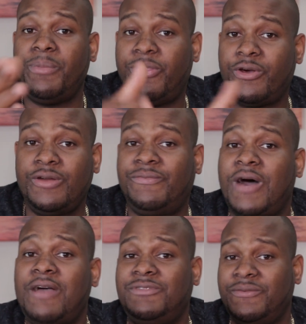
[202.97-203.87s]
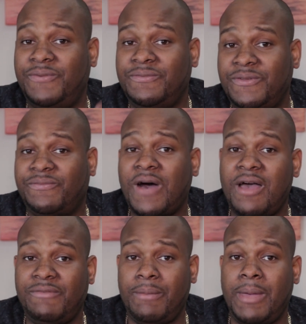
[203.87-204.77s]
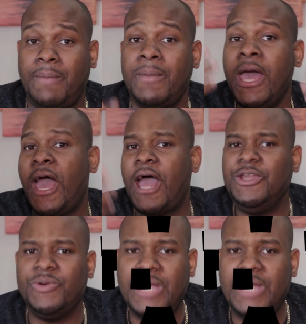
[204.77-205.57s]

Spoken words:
35 to 55 mm and you